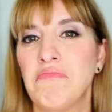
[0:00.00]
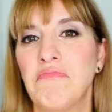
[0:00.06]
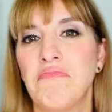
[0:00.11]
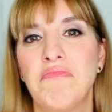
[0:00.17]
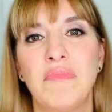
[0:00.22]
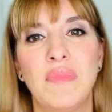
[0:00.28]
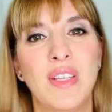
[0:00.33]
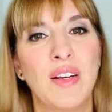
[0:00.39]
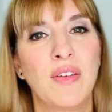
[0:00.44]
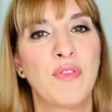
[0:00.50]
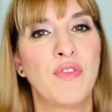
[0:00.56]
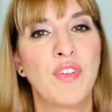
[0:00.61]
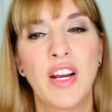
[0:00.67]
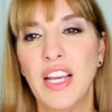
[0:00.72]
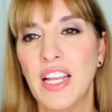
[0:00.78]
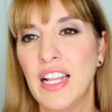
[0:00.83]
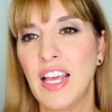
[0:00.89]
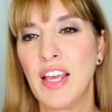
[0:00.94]
They're
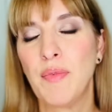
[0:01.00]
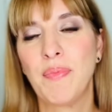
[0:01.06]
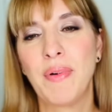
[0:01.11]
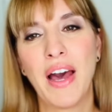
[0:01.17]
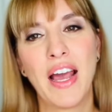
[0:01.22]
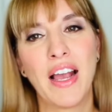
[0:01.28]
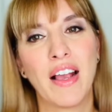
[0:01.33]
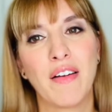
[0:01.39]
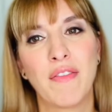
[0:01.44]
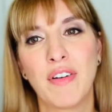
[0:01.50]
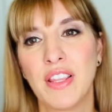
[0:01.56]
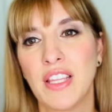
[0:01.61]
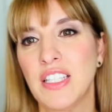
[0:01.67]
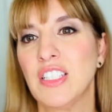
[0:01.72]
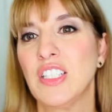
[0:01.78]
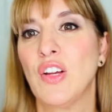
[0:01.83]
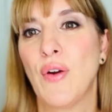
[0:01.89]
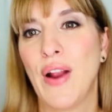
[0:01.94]
very laid back,
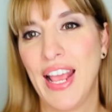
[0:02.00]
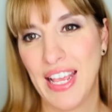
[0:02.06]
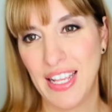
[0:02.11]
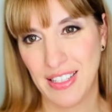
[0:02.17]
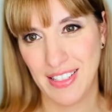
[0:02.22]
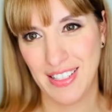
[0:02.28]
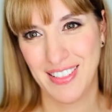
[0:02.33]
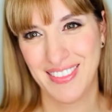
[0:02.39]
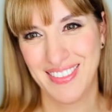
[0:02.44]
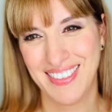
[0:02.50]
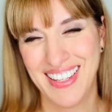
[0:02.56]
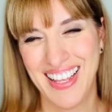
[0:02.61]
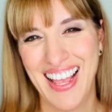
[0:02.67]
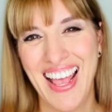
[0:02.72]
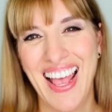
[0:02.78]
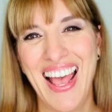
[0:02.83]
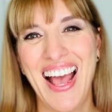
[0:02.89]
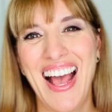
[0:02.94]
everything's great.
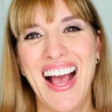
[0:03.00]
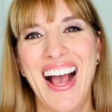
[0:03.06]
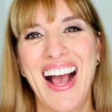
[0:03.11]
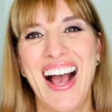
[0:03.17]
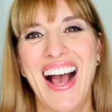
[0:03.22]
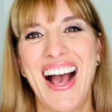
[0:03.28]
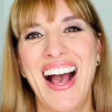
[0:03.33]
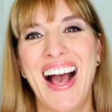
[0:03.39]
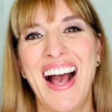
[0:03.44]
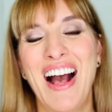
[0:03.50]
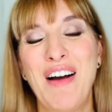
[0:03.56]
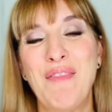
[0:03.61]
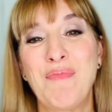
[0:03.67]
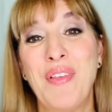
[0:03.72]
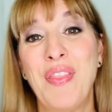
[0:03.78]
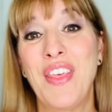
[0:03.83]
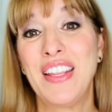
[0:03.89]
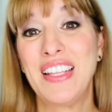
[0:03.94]

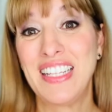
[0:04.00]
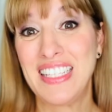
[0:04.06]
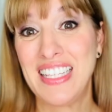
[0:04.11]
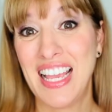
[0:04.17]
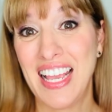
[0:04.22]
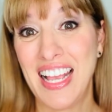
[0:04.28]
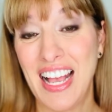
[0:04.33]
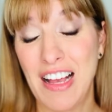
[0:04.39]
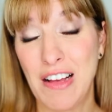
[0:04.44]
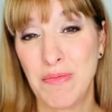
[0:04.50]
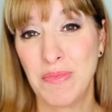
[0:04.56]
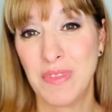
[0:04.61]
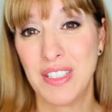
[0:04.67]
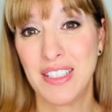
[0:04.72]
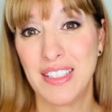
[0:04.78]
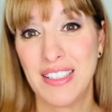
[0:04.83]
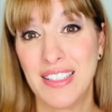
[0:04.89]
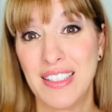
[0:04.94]
But then the day
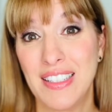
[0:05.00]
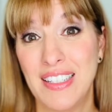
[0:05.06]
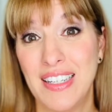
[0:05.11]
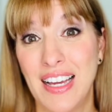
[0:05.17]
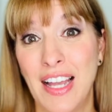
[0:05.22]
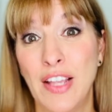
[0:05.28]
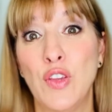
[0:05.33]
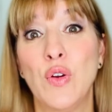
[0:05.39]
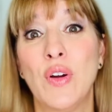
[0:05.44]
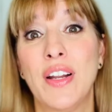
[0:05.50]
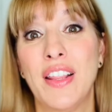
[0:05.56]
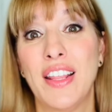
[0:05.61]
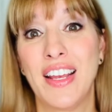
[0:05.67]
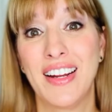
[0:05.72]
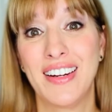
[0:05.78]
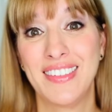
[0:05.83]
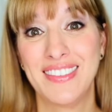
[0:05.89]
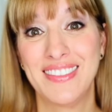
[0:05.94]
comes and you're
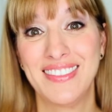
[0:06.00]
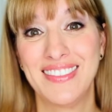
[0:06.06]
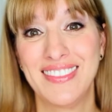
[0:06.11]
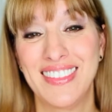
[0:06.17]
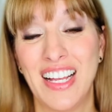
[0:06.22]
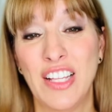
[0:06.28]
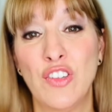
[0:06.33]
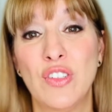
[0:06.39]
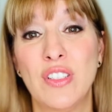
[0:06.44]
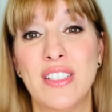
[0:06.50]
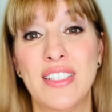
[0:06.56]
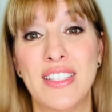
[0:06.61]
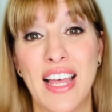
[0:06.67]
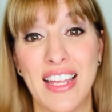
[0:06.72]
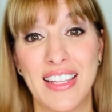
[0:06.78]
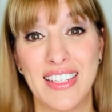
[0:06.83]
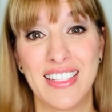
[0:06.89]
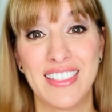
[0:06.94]
there and you're
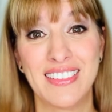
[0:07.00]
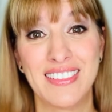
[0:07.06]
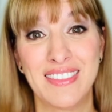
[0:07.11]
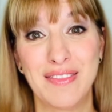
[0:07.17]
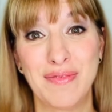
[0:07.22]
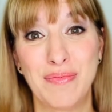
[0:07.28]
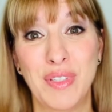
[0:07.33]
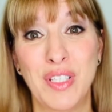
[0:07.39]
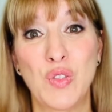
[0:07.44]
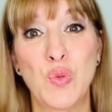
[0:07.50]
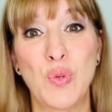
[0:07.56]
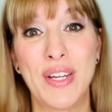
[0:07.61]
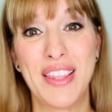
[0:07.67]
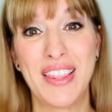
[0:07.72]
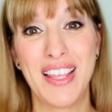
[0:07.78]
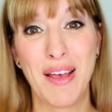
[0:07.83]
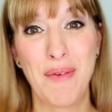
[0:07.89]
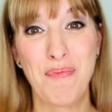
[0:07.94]
standing
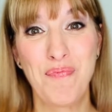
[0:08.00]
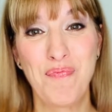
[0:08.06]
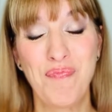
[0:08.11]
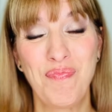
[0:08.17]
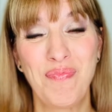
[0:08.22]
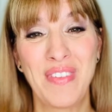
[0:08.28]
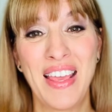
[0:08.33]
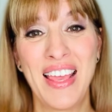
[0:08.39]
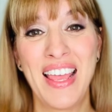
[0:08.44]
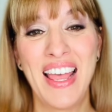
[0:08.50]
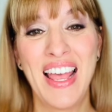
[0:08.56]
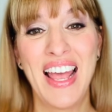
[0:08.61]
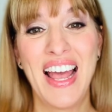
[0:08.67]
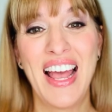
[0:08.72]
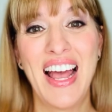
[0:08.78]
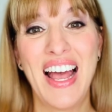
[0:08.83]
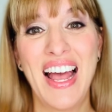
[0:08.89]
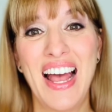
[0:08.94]
between them,
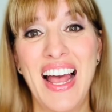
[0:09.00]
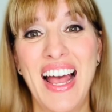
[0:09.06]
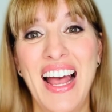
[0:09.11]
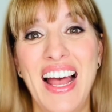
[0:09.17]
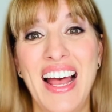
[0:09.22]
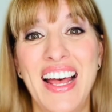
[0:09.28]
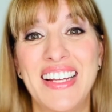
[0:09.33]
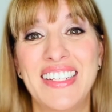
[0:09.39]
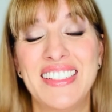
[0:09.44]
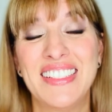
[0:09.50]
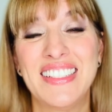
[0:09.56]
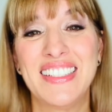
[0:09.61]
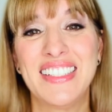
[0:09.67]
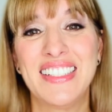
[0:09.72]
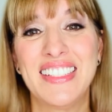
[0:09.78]
and